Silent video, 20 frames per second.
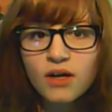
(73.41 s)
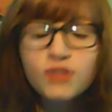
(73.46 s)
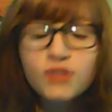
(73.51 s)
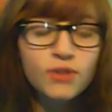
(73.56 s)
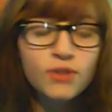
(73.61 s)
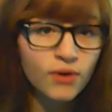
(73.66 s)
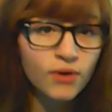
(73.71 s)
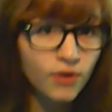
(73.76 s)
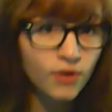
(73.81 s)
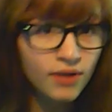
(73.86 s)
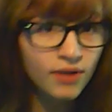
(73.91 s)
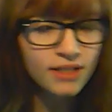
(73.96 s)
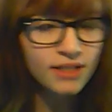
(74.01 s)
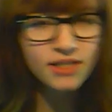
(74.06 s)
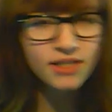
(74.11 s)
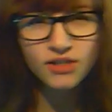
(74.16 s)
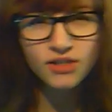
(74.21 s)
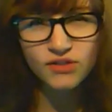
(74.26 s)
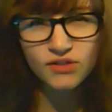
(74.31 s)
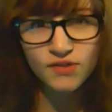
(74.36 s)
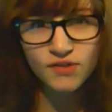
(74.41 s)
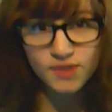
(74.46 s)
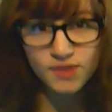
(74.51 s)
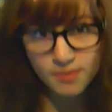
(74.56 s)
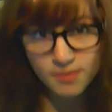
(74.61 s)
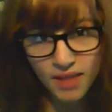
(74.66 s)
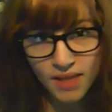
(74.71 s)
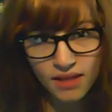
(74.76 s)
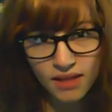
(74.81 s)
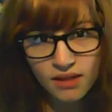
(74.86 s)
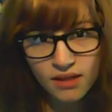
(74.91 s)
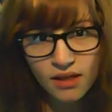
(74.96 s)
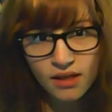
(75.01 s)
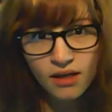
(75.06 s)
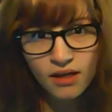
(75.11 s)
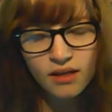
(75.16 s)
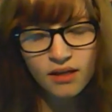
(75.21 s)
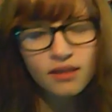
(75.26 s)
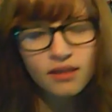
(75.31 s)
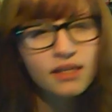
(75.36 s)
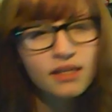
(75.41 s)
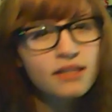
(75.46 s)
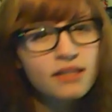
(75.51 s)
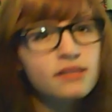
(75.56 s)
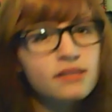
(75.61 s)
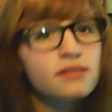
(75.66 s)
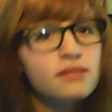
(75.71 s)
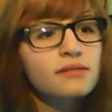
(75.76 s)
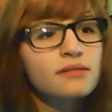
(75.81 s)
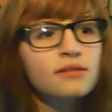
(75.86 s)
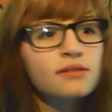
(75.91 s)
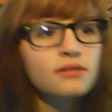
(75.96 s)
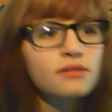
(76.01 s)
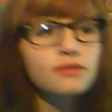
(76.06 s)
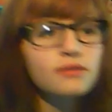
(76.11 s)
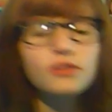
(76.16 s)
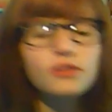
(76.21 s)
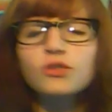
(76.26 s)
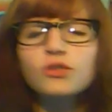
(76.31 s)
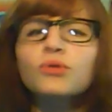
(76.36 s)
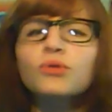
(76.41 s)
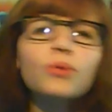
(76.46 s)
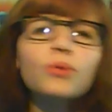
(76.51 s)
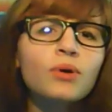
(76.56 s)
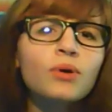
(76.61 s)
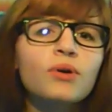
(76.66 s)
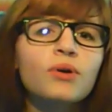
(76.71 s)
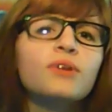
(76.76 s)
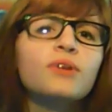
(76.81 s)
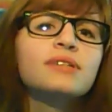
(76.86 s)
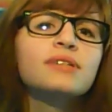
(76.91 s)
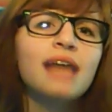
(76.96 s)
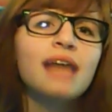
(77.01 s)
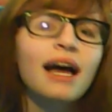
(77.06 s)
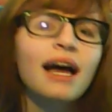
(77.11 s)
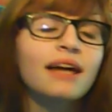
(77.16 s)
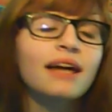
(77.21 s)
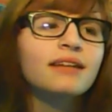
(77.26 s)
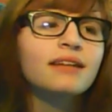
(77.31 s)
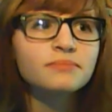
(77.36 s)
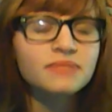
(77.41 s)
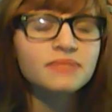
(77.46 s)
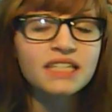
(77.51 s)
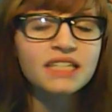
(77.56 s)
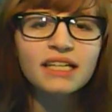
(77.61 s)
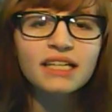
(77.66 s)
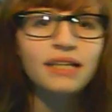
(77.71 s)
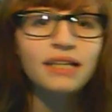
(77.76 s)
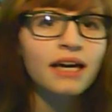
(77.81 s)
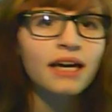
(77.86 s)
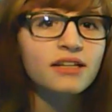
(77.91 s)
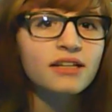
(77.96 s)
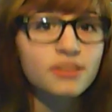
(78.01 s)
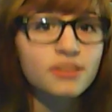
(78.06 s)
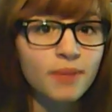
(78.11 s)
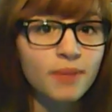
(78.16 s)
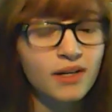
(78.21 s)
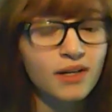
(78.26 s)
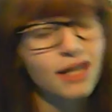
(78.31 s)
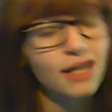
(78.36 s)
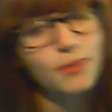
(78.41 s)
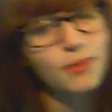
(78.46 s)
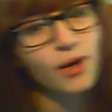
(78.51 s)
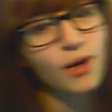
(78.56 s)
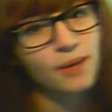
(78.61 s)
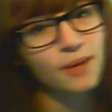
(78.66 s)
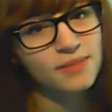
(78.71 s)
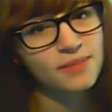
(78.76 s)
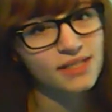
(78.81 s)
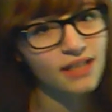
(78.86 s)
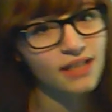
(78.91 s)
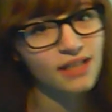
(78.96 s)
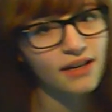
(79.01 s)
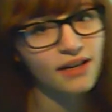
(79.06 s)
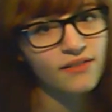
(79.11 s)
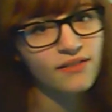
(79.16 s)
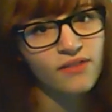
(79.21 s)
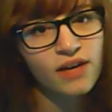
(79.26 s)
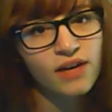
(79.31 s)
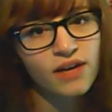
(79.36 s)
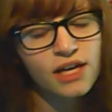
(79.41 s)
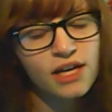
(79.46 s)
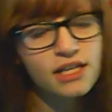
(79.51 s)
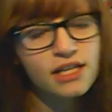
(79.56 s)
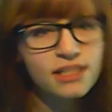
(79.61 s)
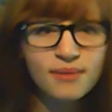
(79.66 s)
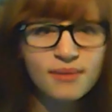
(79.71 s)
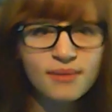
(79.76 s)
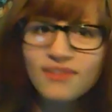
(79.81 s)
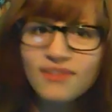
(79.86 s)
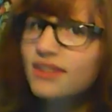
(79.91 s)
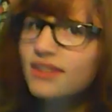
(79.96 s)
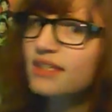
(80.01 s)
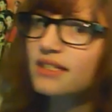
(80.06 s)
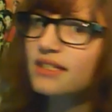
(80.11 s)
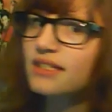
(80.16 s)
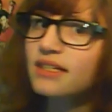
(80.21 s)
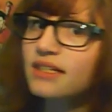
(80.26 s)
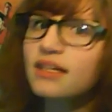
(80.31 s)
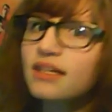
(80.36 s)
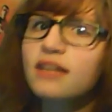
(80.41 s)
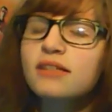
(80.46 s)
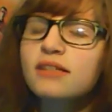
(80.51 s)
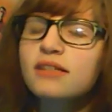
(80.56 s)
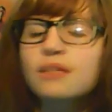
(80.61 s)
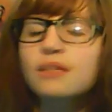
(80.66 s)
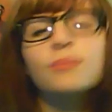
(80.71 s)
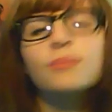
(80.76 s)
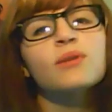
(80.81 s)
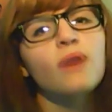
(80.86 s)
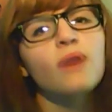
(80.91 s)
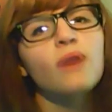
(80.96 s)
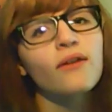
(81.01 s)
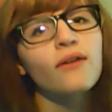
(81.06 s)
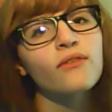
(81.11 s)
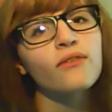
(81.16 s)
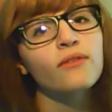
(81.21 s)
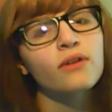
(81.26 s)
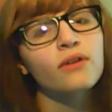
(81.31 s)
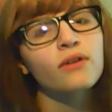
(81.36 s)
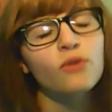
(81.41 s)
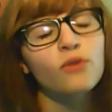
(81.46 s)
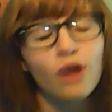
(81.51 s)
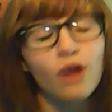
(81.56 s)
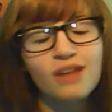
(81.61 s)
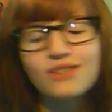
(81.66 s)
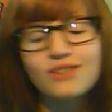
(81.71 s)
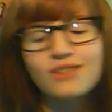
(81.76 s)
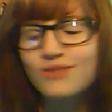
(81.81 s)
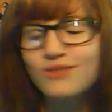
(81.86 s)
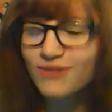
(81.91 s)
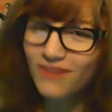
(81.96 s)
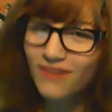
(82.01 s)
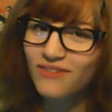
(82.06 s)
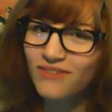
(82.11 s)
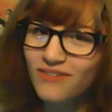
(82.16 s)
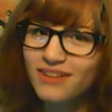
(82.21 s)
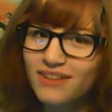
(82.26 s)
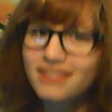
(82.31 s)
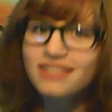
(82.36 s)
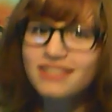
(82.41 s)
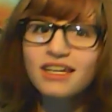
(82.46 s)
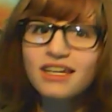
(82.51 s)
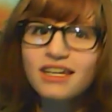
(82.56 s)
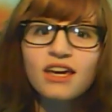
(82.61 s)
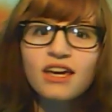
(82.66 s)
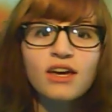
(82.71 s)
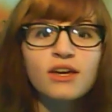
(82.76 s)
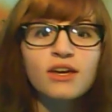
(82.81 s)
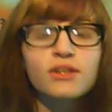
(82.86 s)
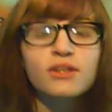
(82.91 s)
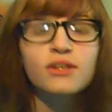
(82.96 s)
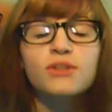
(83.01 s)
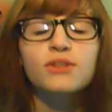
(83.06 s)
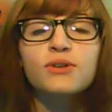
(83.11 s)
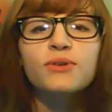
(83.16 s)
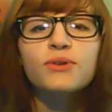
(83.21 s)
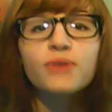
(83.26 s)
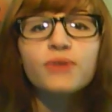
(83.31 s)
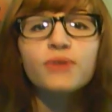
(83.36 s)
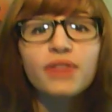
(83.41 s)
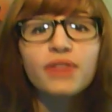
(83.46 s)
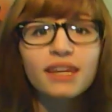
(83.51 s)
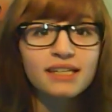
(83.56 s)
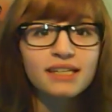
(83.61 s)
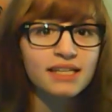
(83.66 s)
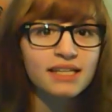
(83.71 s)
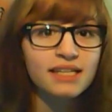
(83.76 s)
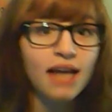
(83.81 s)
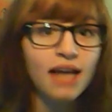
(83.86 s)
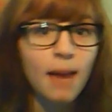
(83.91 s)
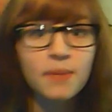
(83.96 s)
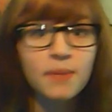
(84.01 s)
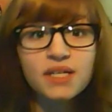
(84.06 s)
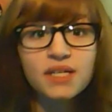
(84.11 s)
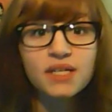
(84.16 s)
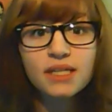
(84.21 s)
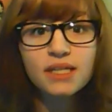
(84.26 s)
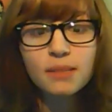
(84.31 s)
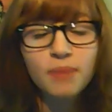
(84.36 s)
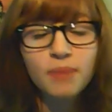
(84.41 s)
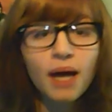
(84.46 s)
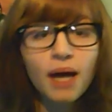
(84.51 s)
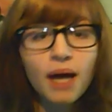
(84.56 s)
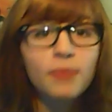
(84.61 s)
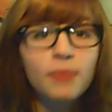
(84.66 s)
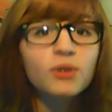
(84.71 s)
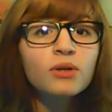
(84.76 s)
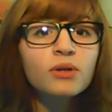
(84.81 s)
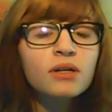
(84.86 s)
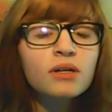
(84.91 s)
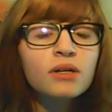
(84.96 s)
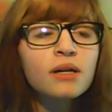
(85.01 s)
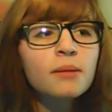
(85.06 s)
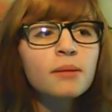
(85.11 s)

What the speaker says: So according to Joseph Smith, these scrolls had details about Abraham's life. Some of these details can be cross-referenced to things that happened in the Bible,